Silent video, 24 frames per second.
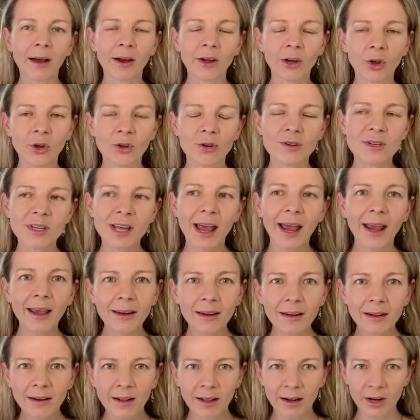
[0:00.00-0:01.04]
I don't hate
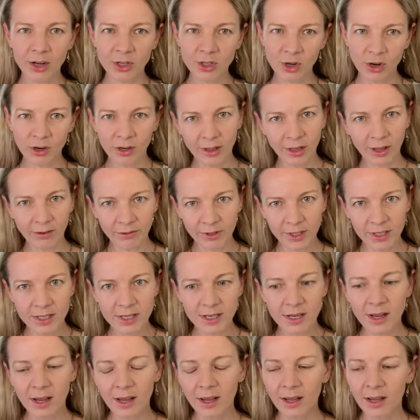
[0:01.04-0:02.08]
it and I don't love it.
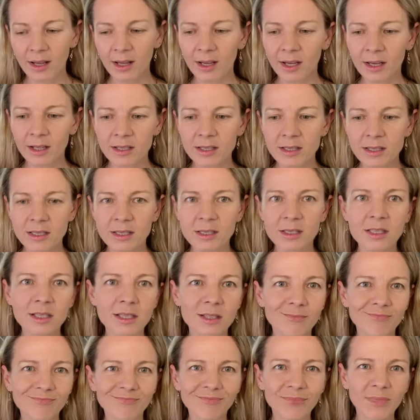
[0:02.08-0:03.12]

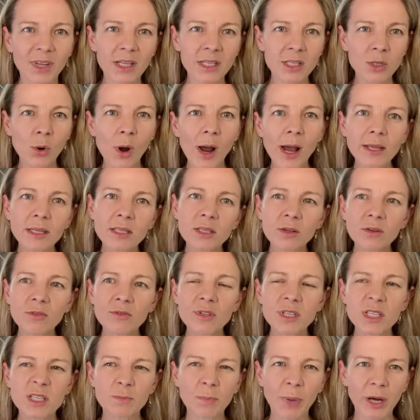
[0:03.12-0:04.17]
It's quite sort of
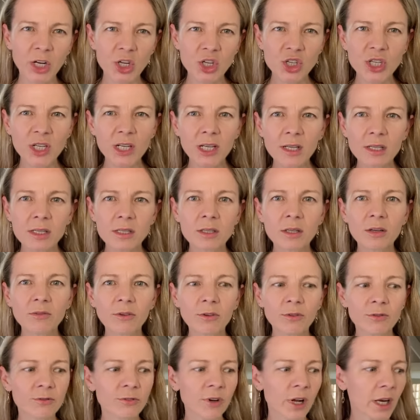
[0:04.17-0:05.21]
spongy. It's sort
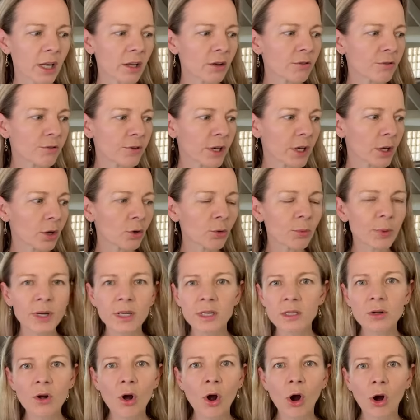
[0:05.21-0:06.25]
of a funny feel, but
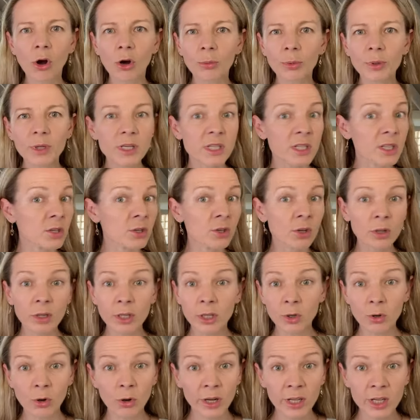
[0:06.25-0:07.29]
it's not horrible. It's
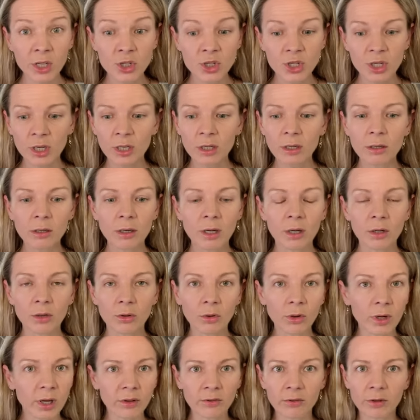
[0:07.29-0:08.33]
certainly not itchy,
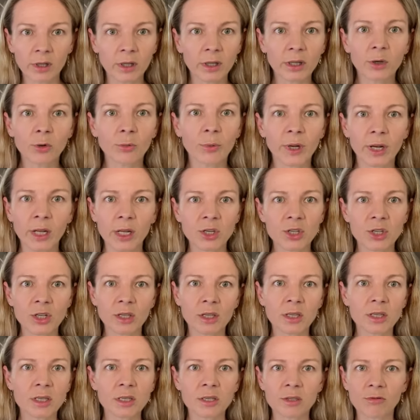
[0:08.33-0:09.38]
not even a little bit itchy.
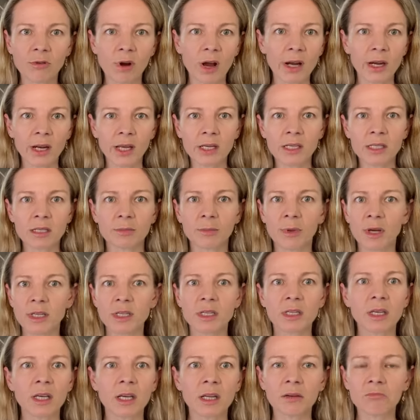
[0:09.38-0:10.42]
This is right next to my
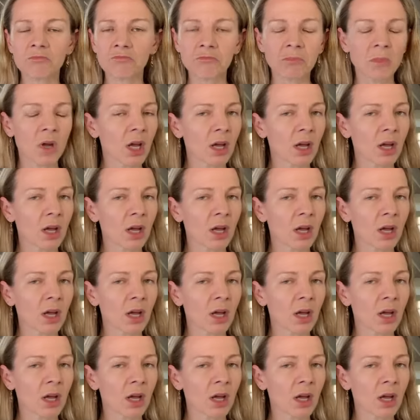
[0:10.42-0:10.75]
skin.